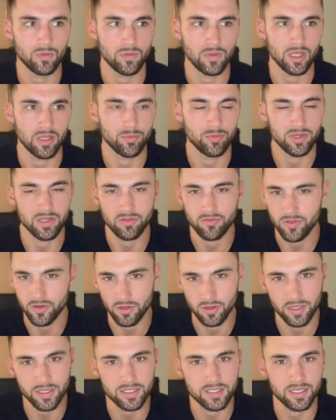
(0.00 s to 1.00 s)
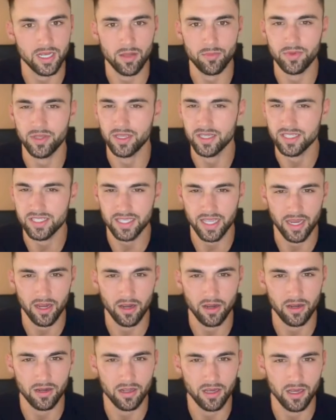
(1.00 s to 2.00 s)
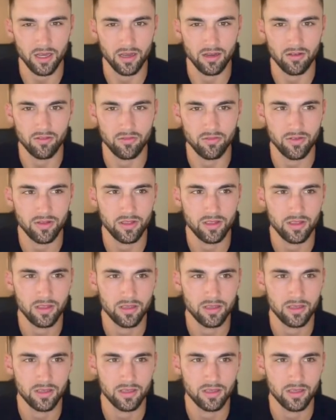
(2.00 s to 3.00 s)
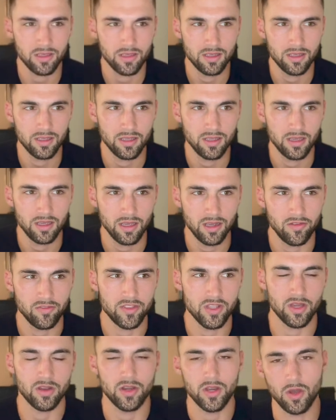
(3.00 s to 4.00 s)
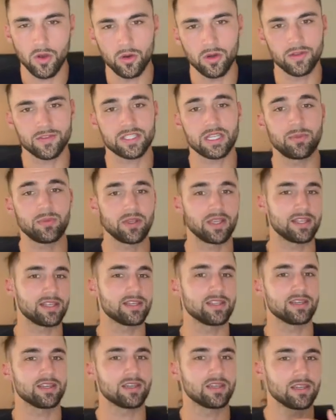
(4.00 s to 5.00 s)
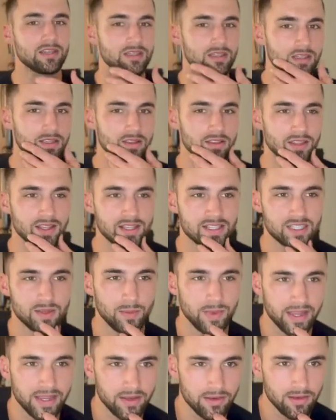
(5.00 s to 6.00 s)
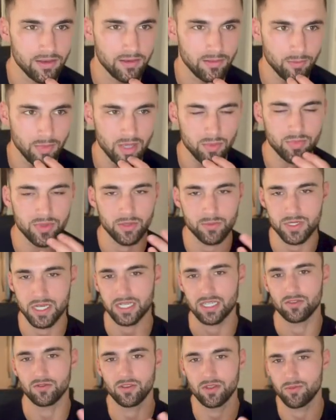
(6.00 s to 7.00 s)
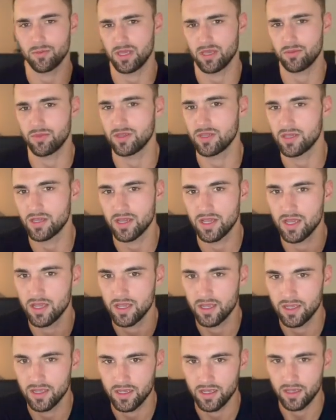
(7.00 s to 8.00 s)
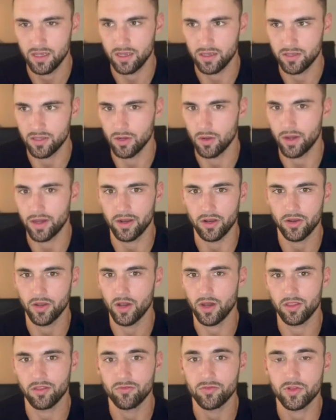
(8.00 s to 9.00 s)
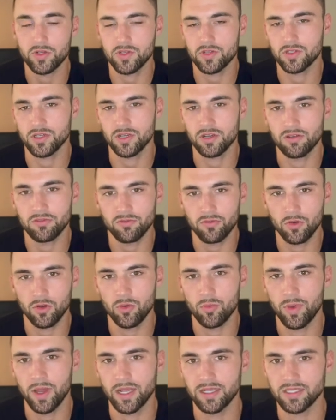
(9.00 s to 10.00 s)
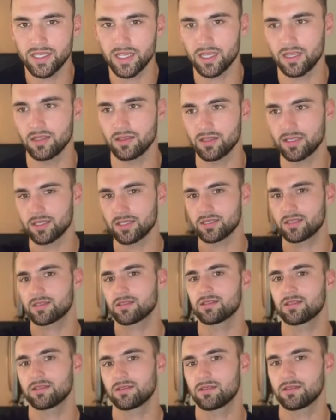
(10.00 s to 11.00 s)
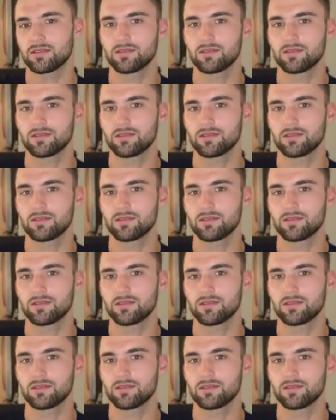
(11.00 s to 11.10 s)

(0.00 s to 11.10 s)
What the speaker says: like being fearless, not being scared of the unknown, of stepping into things that might be objectively, maybe, you know, I don't know how the future is going to unfold by taking this